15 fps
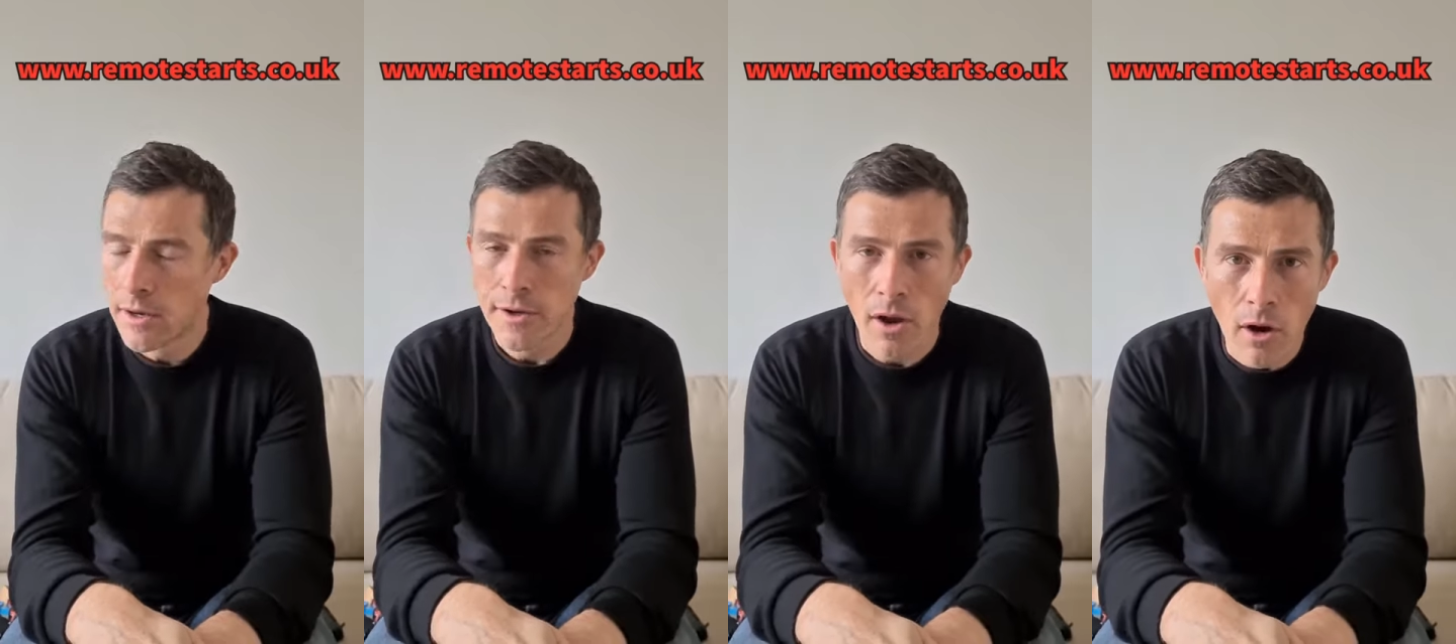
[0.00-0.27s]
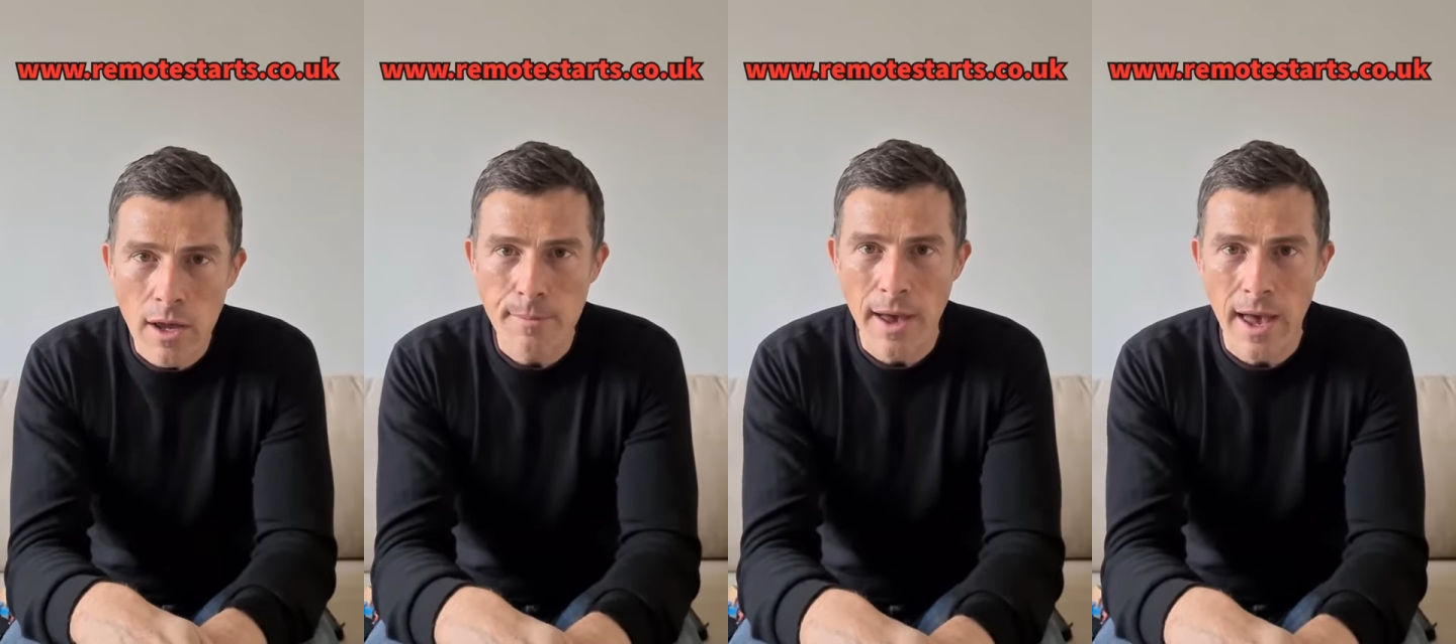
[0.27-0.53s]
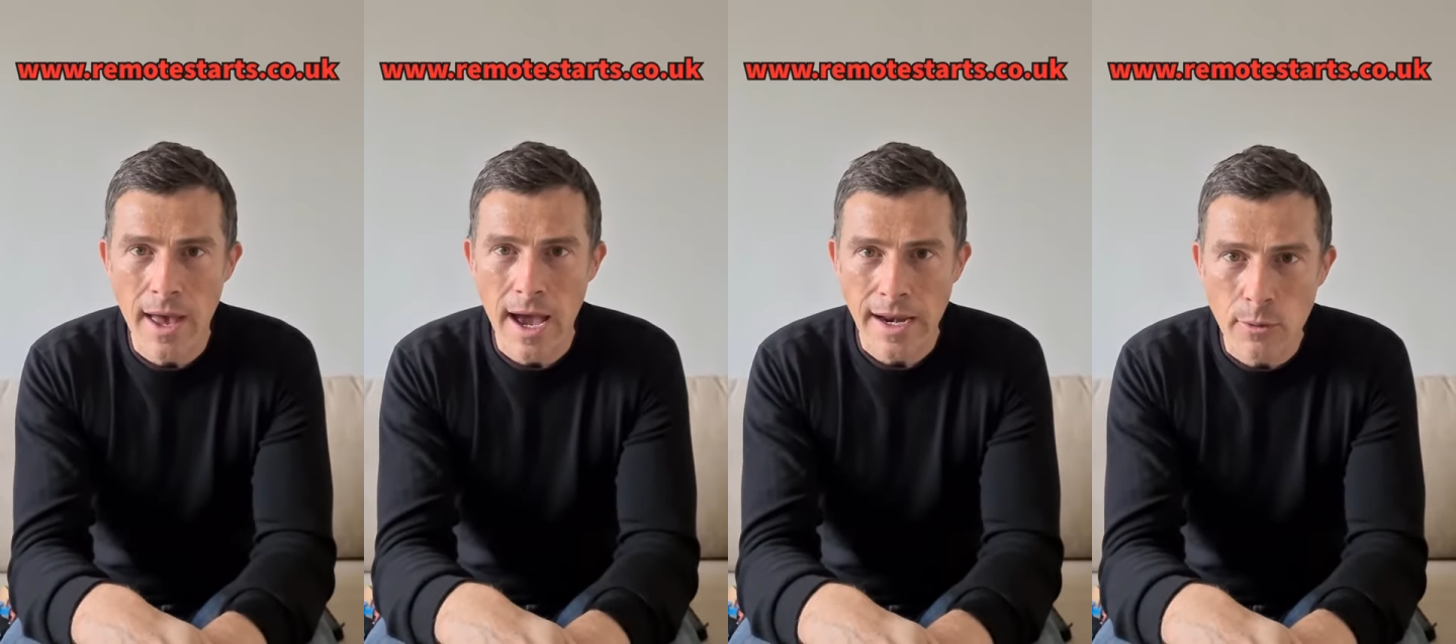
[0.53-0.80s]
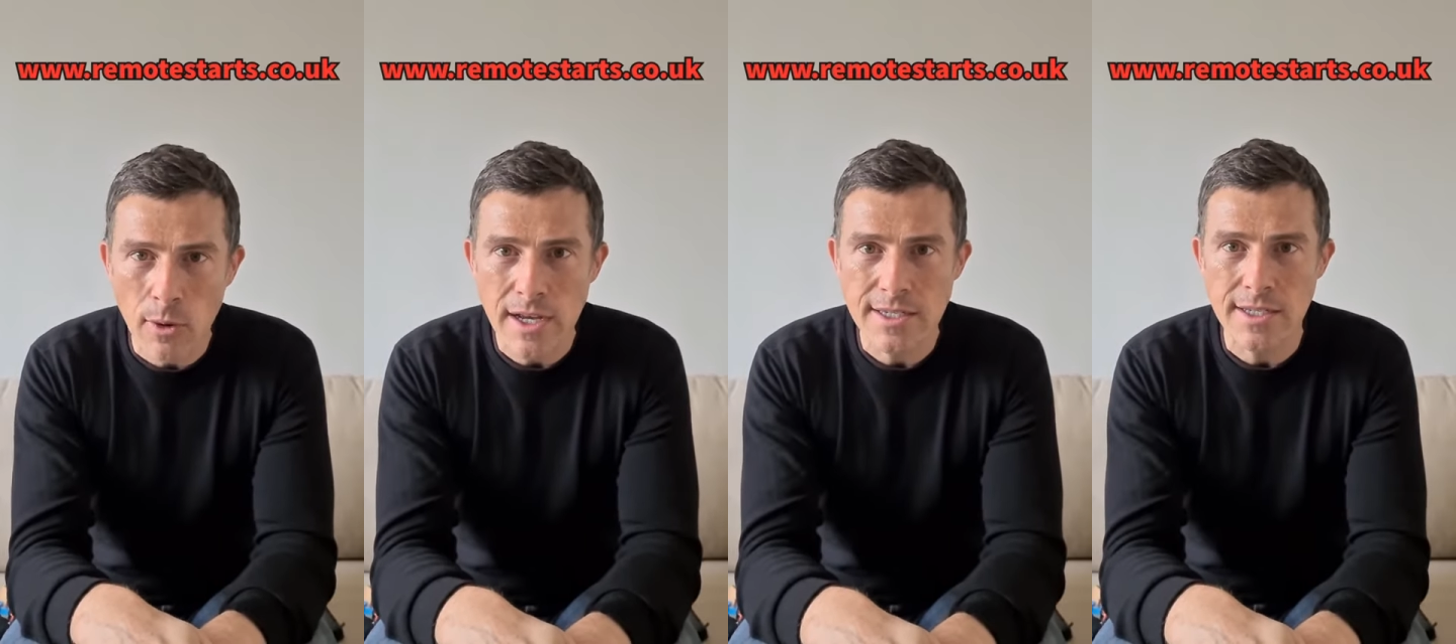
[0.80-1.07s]
Nightmare
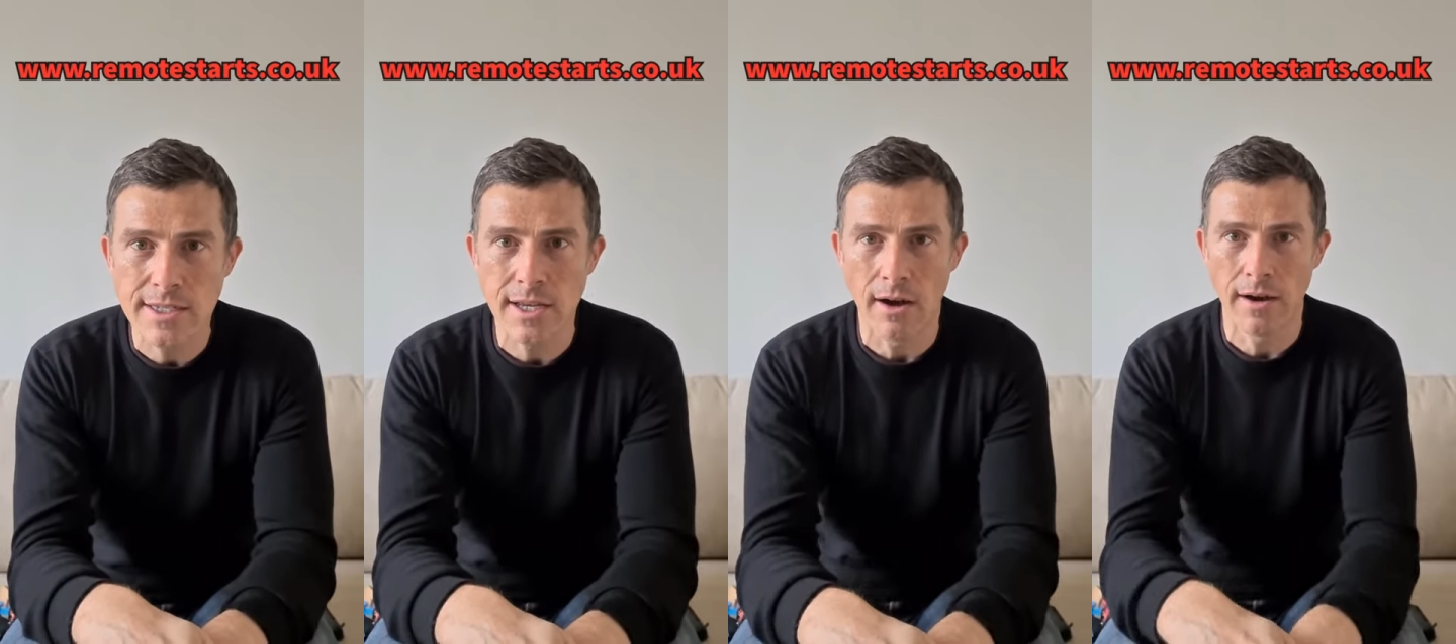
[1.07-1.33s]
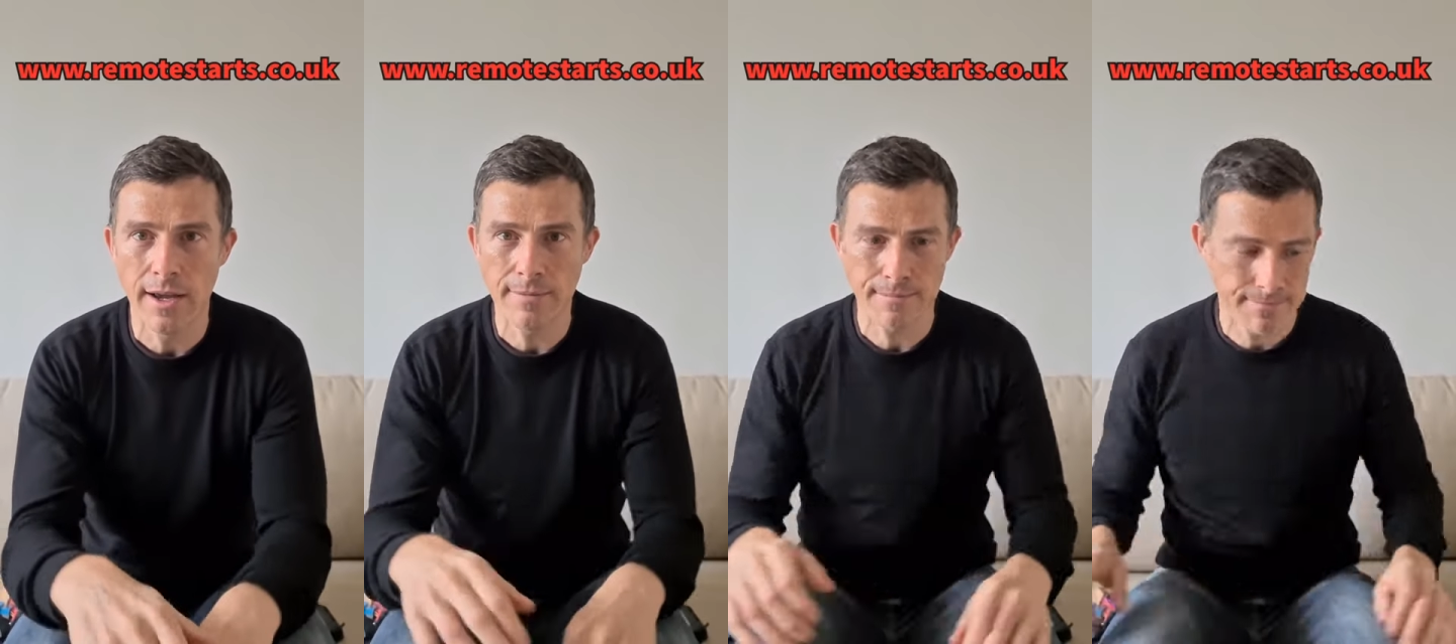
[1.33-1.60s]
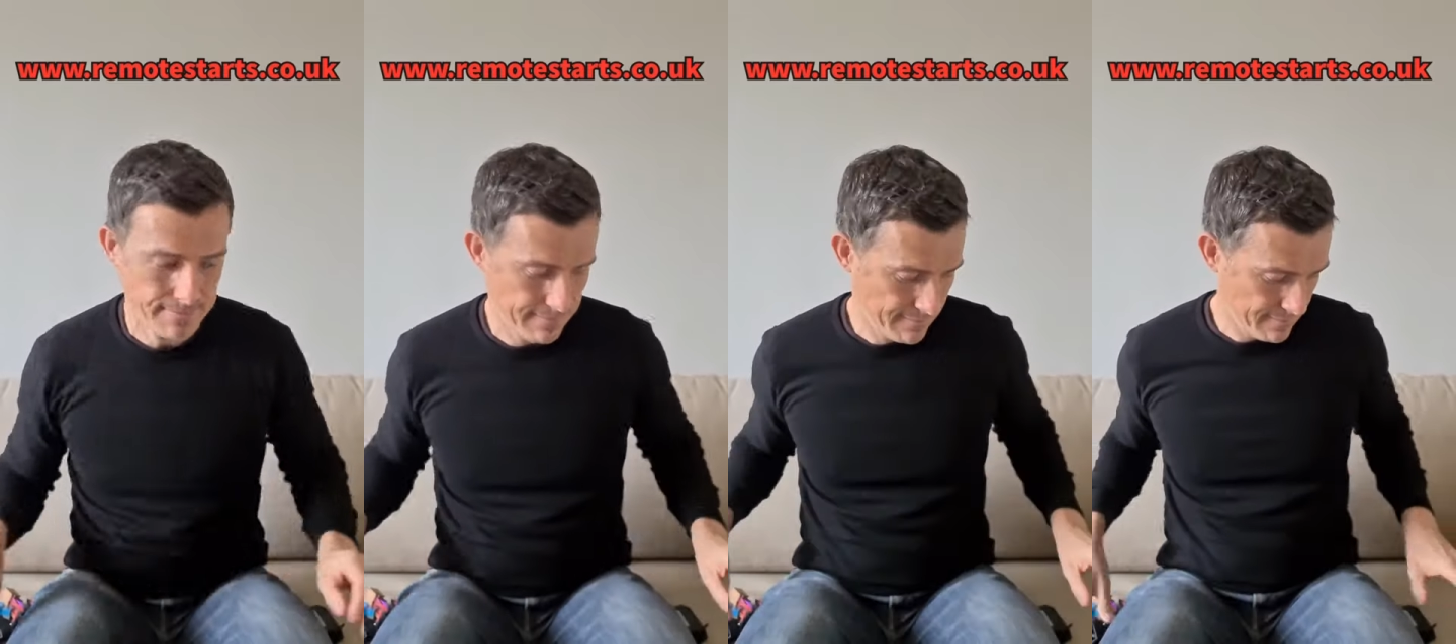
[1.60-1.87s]
and a waste of time.